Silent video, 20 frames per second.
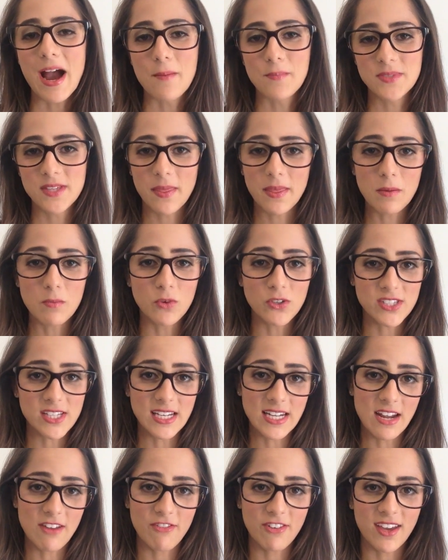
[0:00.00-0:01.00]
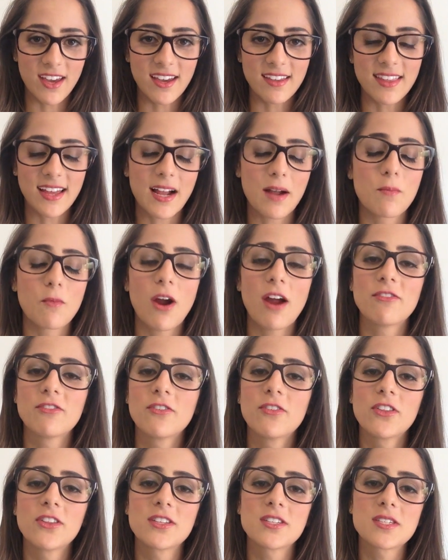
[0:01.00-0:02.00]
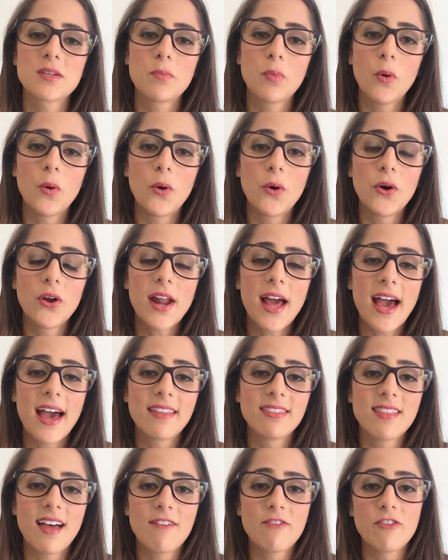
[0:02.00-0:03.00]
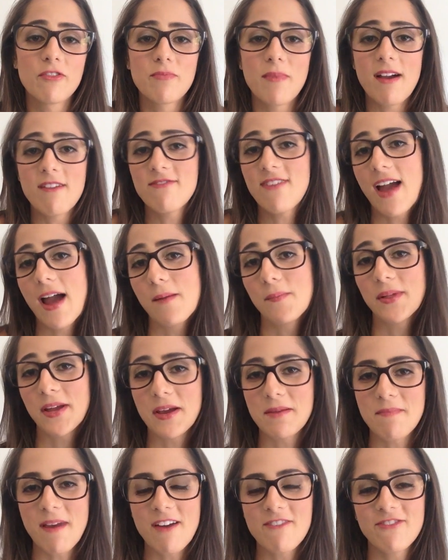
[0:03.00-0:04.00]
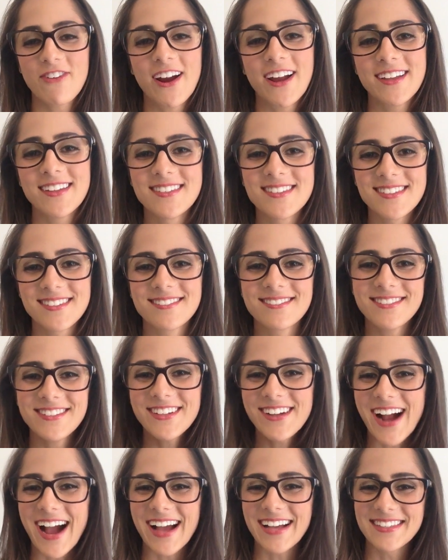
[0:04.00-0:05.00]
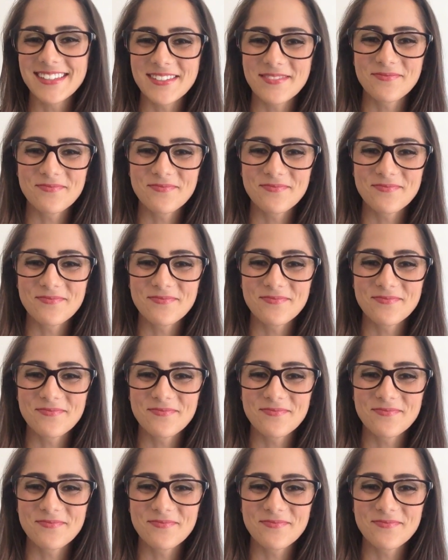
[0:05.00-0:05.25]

something more significant, like I'm grateful for the support and love of my family and my friends and you guys.